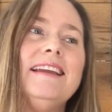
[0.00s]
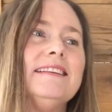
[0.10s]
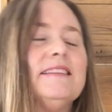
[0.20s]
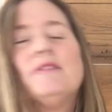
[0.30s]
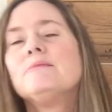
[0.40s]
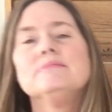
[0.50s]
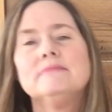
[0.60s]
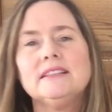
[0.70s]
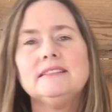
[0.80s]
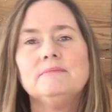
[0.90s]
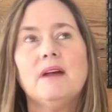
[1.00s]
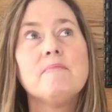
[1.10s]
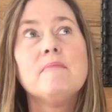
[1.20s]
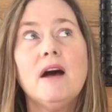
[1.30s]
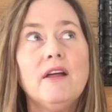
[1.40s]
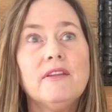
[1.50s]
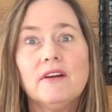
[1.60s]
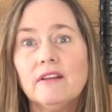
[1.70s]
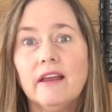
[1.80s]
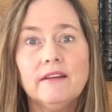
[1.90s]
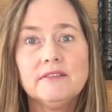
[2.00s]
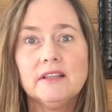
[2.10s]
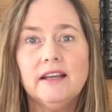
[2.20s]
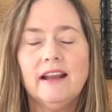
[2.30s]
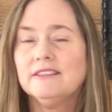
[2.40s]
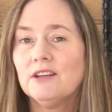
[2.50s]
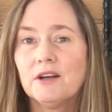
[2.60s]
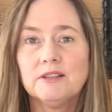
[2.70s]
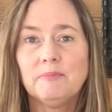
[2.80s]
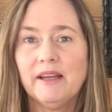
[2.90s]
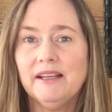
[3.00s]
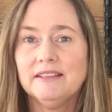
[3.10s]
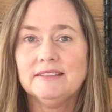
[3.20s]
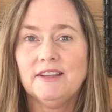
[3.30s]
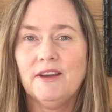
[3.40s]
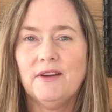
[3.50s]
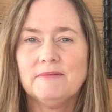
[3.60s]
So my mother loves it, and circus peanuts too.